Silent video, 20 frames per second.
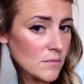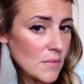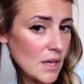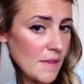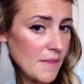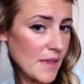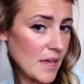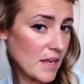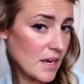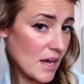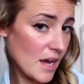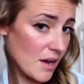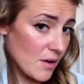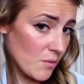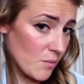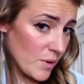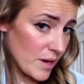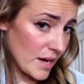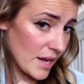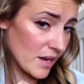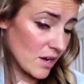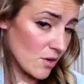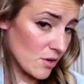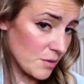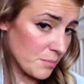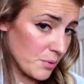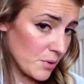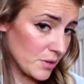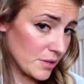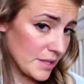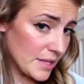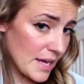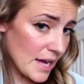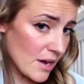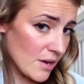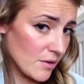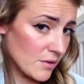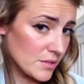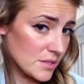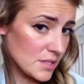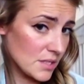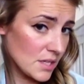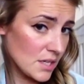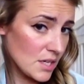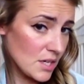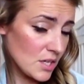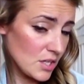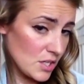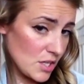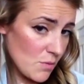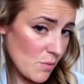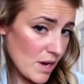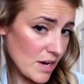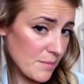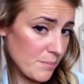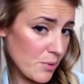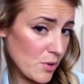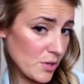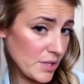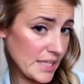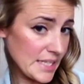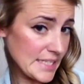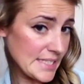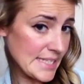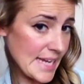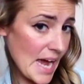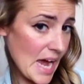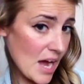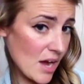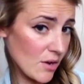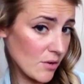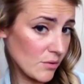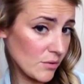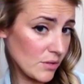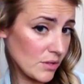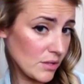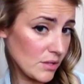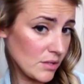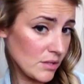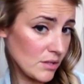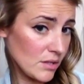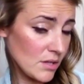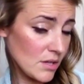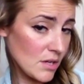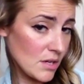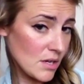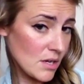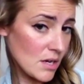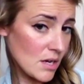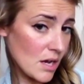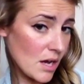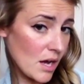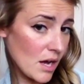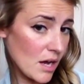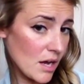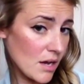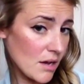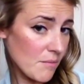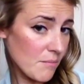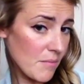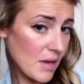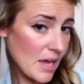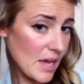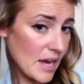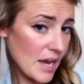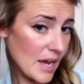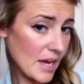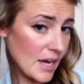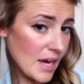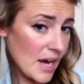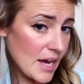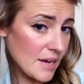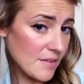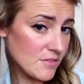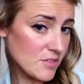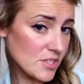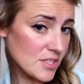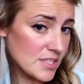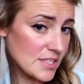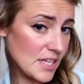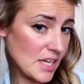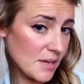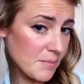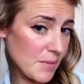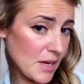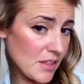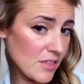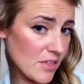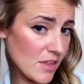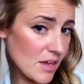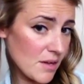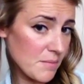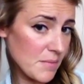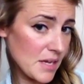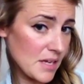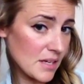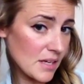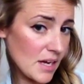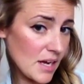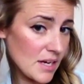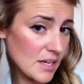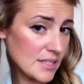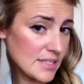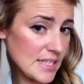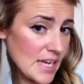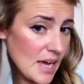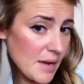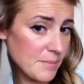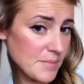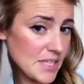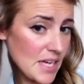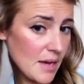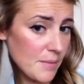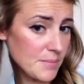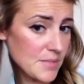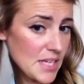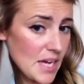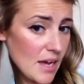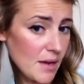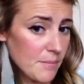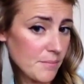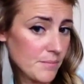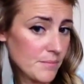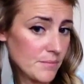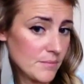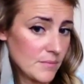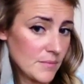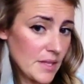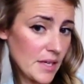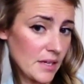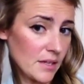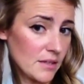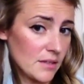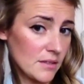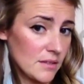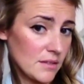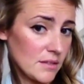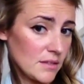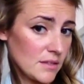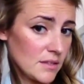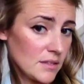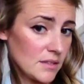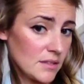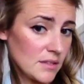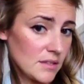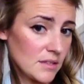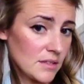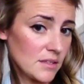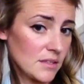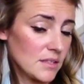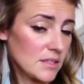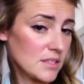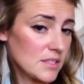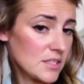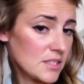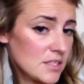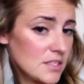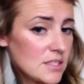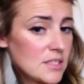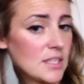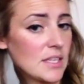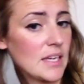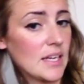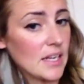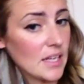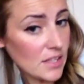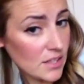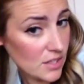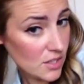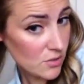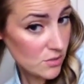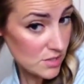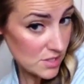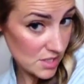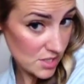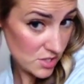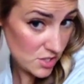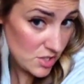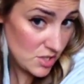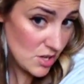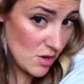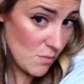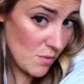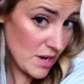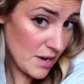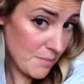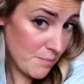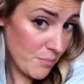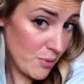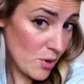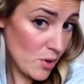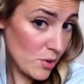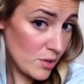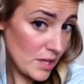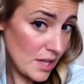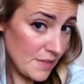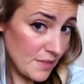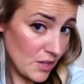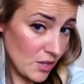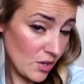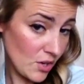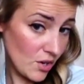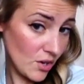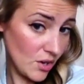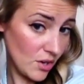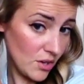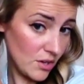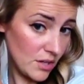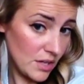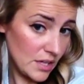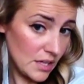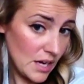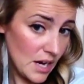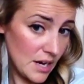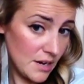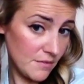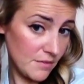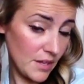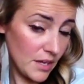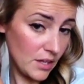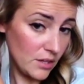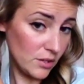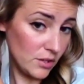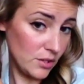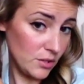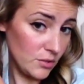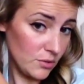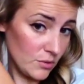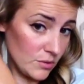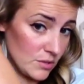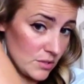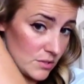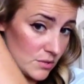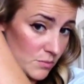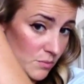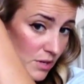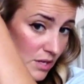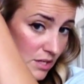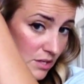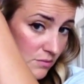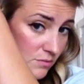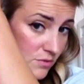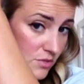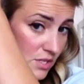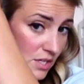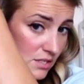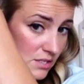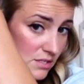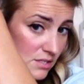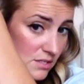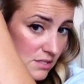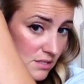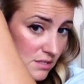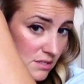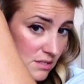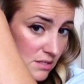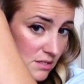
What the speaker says: then when I go to pull it out, you want to pull it down, and I kind of just take my thumb and kind of tap, tap, tap, like, to get it loose, because you don't want to pull on the curl and kind of like lose what you just